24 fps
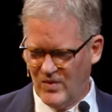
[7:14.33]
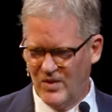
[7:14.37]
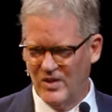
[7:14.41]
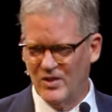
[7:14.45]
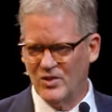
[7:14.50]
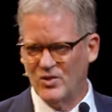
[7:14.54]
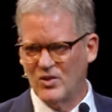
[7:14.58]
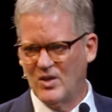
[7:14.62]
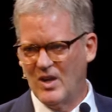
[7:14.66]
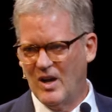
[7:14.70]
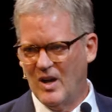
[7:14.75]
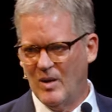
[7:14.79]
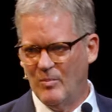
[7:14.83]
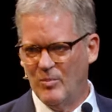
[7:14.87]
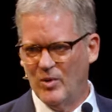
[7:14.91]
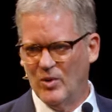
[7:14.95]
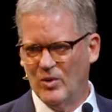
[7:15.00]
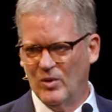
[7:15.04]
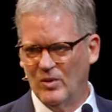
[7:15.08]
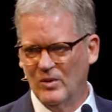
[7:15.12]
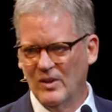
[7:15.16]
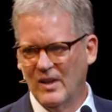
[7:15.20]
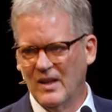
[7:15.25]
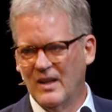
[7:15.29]
this
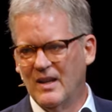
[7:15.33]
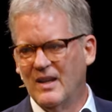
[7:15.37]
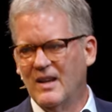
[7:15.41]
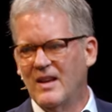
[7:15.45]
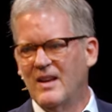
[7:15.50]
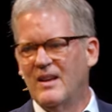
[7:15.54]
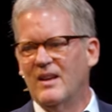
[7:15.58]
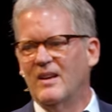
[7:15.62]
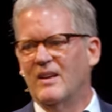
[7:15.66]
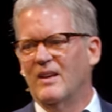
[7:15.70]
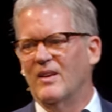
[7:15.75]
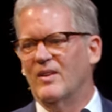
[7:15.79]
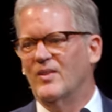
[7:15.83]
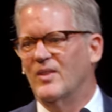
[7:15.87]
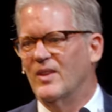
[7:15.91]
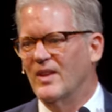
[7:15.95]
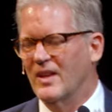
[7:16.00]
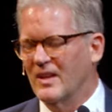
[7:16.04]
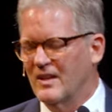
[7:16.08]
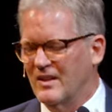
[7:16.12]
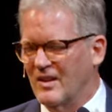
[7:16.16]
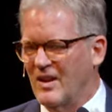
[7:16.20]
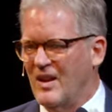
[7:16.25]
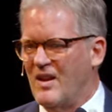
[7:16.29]
couple
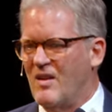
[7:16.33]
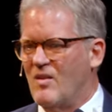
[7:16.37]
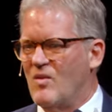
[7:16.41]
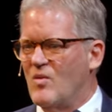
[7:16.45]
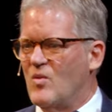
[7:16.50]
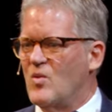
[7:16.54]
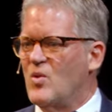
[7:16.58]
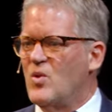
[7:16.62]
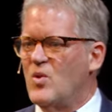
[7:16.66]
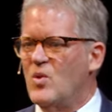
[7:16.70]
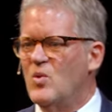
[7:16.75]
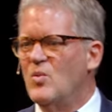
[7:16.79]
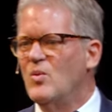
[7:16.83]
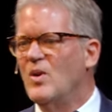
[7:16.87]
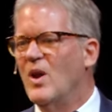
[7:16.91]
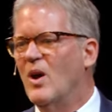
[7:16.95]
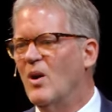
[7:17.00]
that who